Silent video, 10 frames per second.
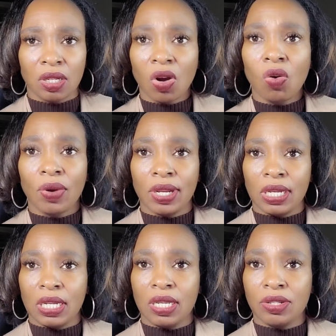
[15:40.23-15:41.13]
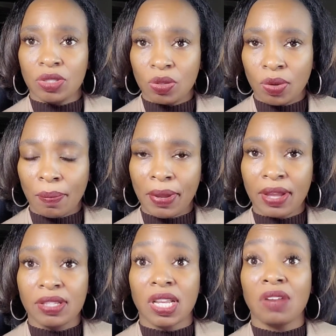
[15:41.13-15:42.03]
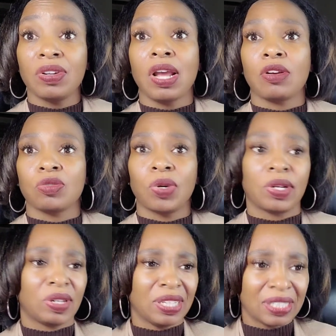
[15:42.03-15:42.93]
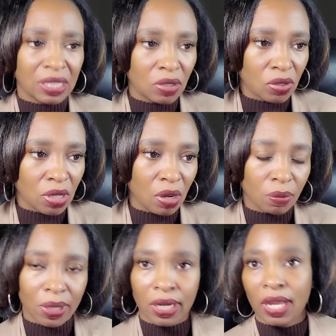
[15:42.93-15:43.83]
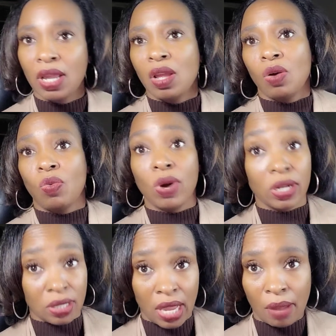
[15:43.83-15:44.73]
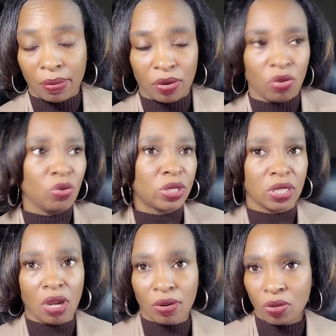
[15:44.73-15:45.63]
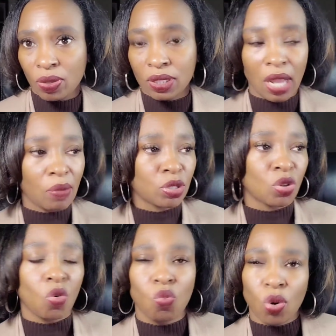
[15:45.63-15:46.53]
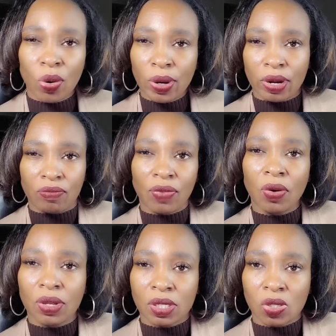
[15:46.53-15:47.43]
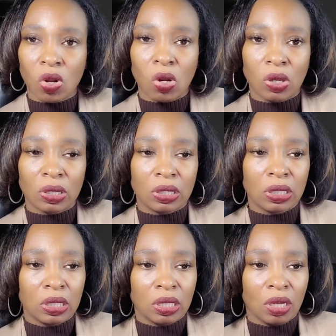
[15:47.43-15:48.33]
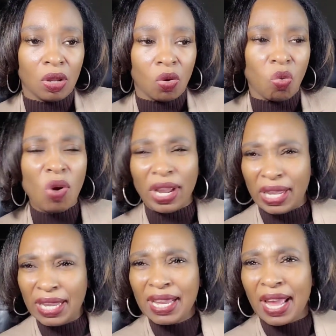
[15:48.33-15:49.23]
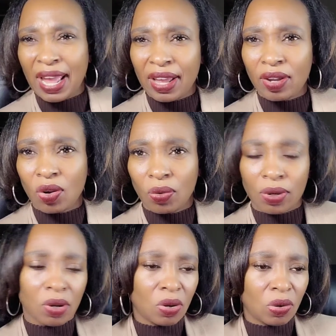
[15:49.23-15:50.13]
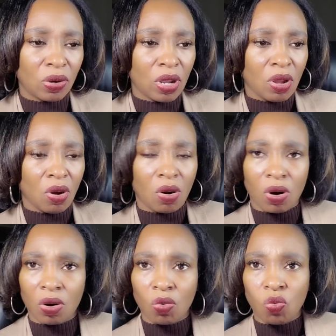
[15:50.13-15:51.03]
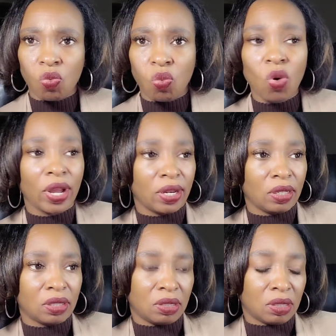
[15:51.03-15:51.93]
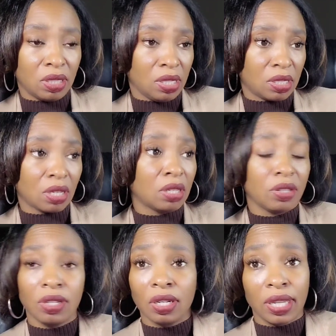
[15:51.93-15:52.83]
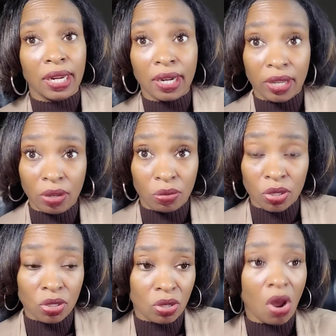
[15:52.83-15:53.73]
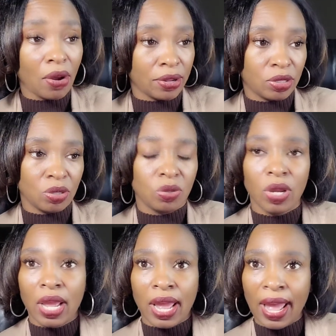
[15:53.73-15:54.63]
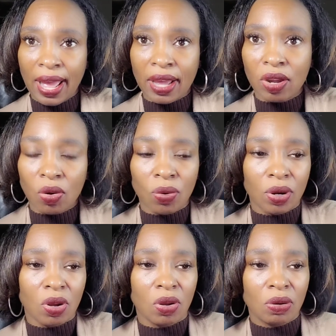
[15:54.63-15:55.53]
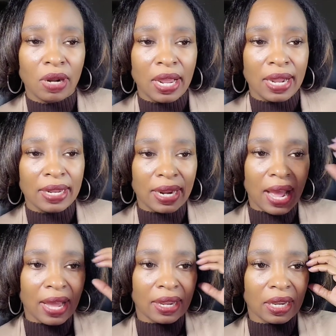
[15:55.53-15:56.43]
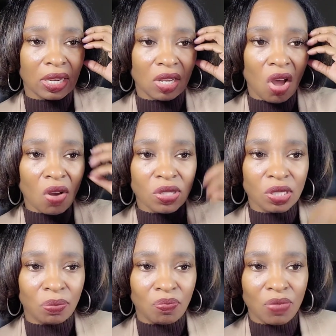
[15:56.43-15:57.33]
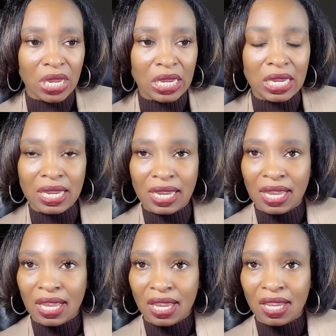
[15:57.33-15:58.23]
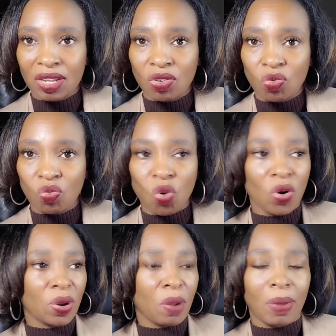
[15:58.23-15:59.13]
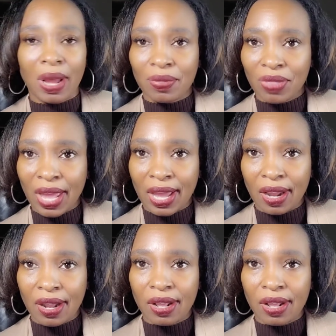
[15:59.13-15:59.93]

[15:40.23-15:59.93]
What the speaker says: going into it, because every day I was wondering, is he going to talk to me today? What is happening? Who is he talking to? I was so worried and focused on what he had going on, or what this other young lady that he was talking to had going on, that I lost me in worrying about that,